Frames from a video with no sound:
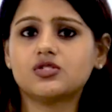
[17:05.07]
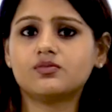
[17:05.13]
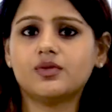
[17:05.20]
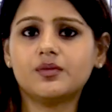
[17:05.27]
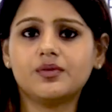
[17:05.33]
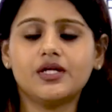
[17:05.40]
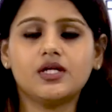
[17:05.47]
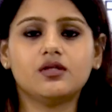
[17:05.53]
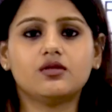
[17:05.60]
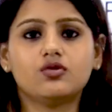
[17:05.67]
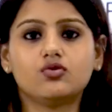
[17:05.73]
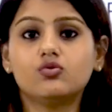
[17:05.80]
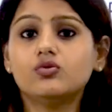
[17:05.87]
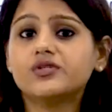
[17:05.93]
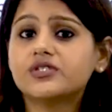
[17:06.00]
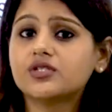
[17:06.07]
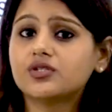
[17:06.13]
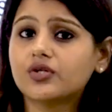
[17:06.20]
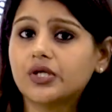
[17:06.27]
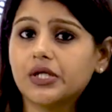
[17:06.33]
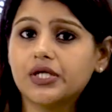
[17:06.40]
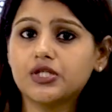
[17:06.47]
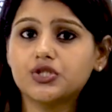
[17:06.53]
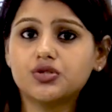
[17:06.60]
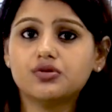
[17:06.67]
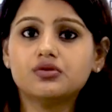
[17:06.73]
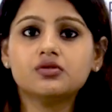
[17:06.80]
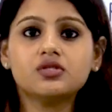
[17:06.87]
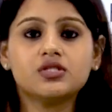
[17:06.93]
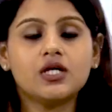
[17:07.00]
maybe in the rules and
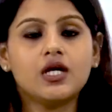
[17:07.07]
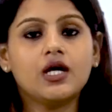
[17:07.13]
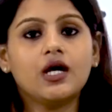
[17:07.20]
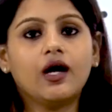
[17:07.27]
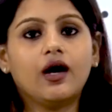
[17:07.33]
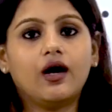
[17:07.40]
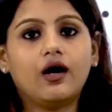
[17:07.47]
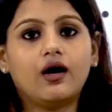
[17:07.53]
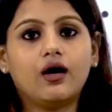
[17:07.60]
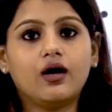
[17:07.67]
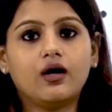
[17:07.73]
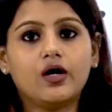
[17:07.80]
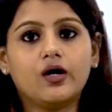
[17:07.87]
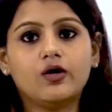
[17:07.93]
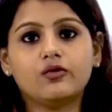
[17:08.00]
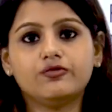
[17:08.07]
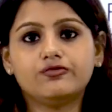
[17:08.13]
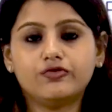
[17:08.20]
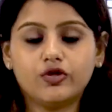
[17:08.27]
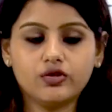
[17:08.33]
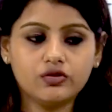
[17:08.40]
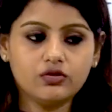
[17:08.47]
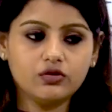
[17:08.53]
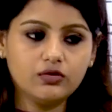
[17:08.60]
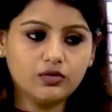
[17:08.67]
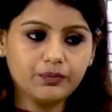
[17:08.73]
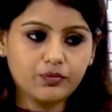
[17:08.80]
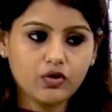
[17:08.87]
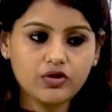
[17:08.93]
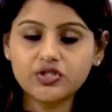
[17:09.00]
regulations for the
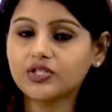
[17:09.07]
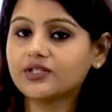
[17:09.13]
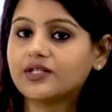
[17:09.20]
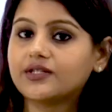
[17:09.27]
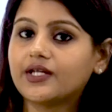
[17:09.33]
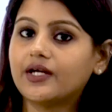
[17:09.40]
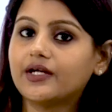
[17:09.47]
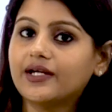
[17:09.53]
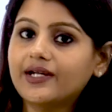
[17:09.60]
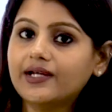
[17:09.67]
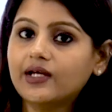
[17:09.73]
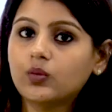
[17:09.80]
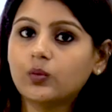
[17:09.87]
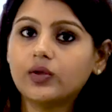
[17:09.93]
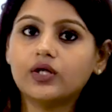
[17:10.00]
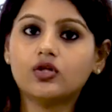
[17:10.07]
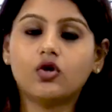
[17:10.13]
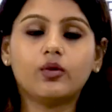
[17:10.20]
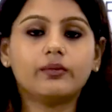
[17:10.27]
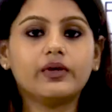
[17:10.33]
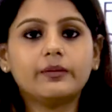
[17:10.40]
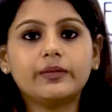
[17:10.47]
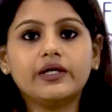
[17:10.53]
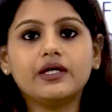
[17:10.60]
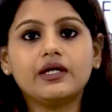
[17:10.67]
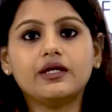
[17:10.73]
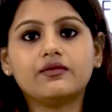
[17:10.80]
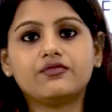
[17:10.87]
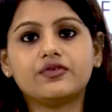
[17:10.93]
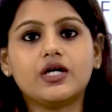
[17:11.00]
project that they are dealing with, or maybe
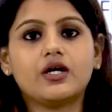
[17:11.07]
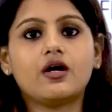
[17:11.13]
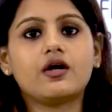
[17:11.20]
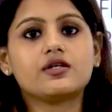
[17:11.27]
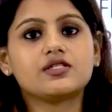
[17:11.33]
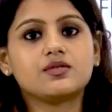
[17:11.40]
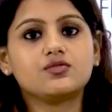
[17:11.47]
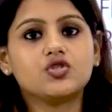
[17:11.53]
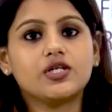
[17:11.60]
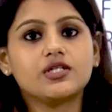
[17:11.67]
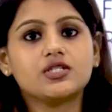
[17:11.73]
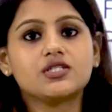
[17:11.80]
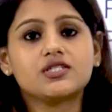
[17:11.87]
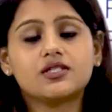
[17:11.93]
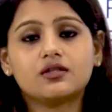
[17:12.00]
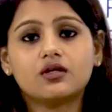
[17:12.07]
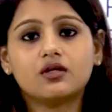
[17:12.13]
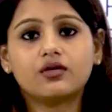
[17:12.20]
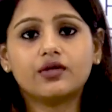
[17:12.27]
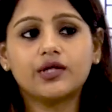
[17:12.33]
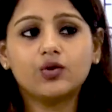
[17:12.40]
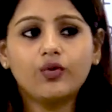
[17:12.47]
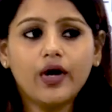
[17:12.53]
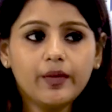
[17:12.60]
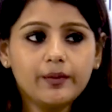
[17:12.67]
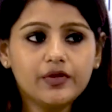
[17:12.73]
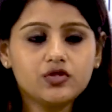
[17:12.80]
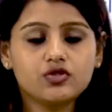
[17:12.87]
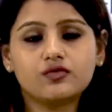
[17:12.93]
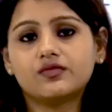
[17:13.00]
if there are some changes in the
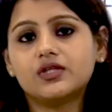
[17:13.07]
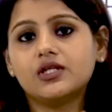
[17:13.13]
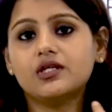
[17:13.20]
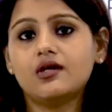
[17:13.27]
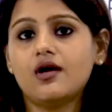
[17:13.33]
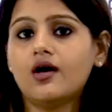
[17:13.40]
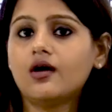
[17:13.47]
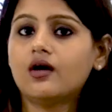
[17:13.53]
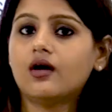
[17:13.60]
requirements of the